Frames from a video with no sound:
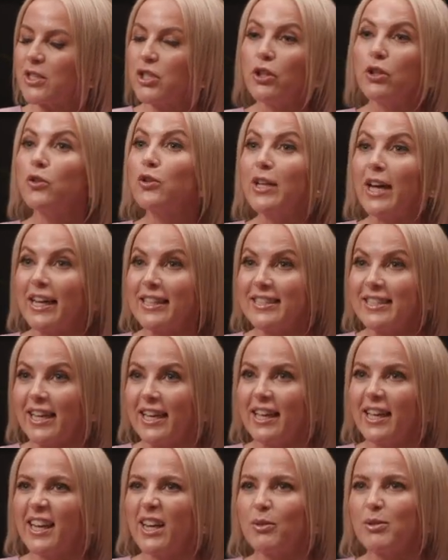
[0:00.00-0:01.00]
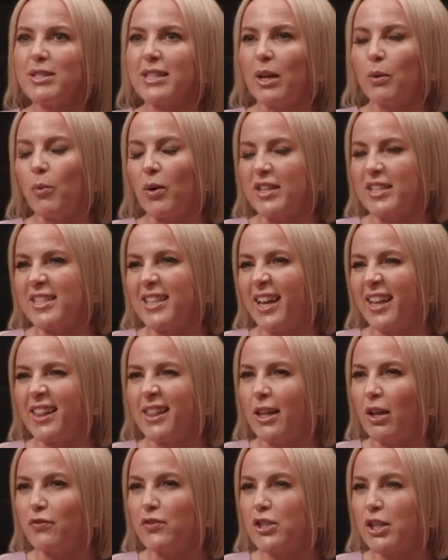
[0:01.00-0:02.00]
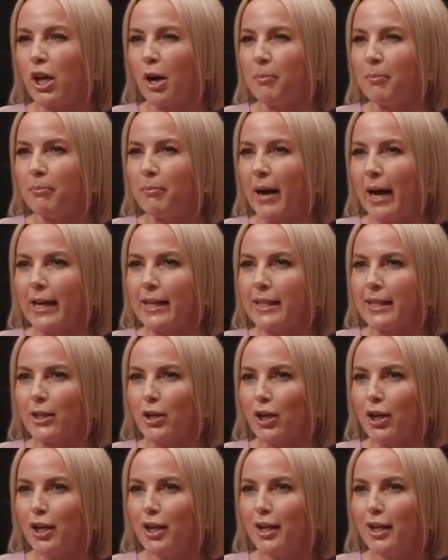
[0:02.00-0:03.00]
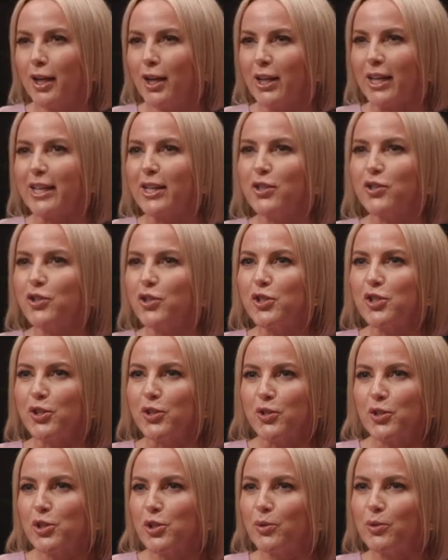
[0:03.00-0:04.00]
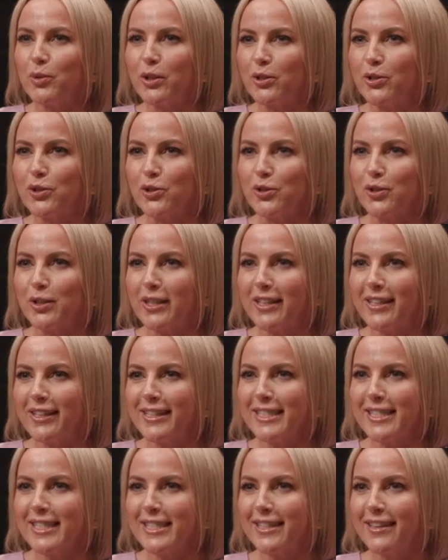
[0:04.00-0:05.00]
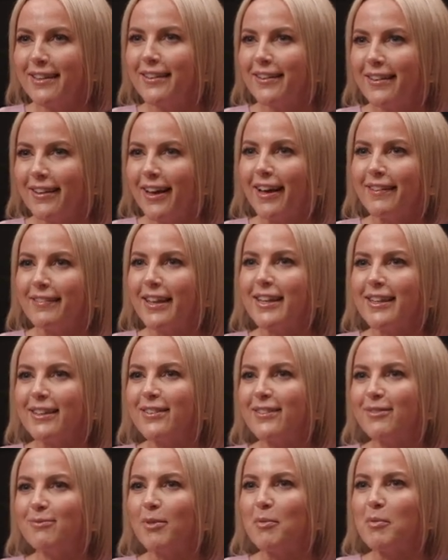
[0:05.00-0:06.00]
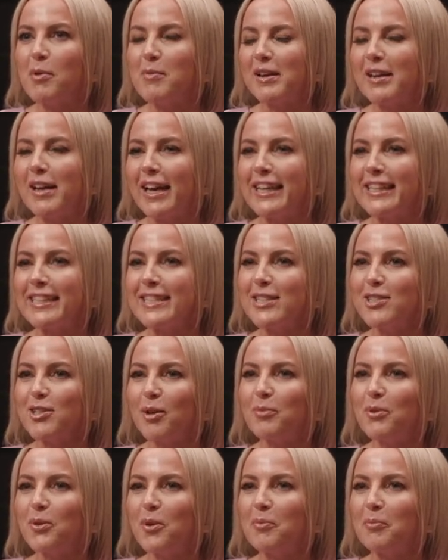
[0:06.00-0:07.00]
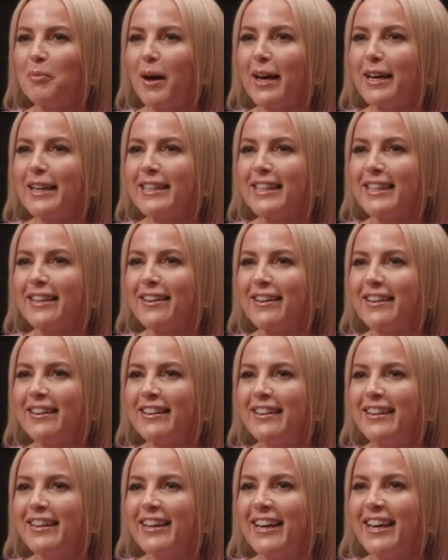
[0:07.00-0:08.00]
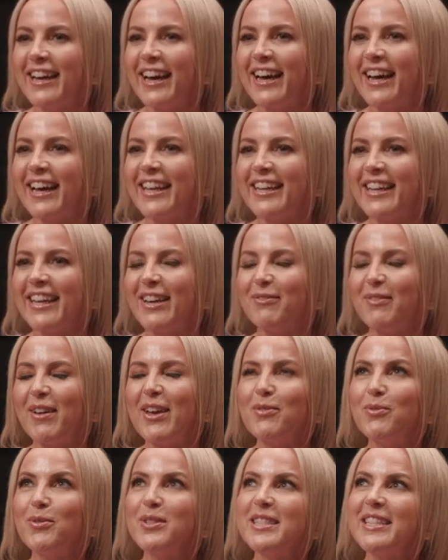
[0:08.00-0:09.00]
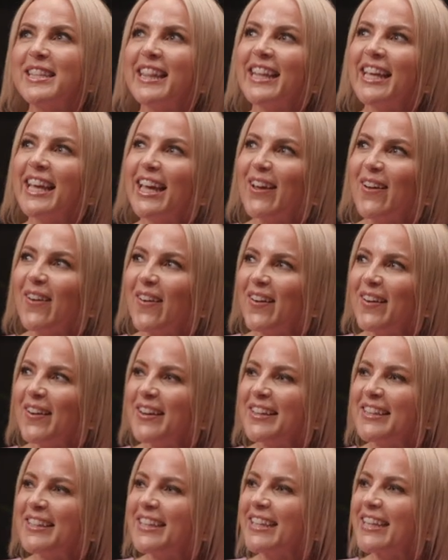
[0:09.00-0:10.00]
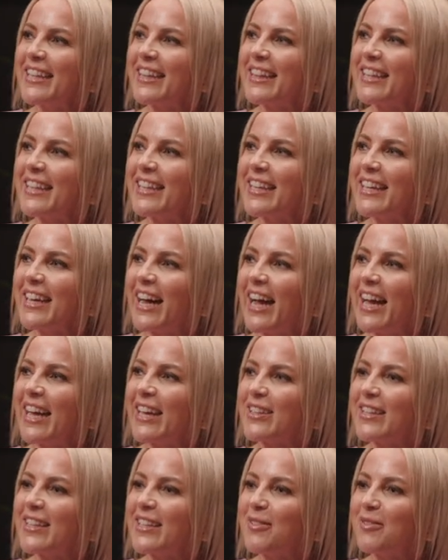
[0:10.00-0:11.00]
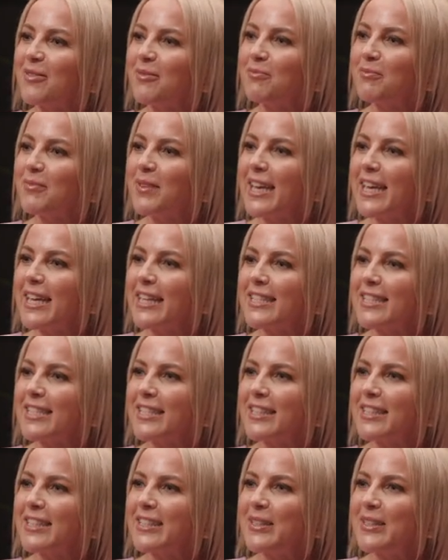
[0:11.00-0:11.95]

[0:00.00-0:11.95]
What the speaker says: to look at it. And I was like, one day I'd love to come back here. Mm. Like, it just looked so luxurious. Mm. Mm. And then my mum and I ended up going back there. And it was there that I made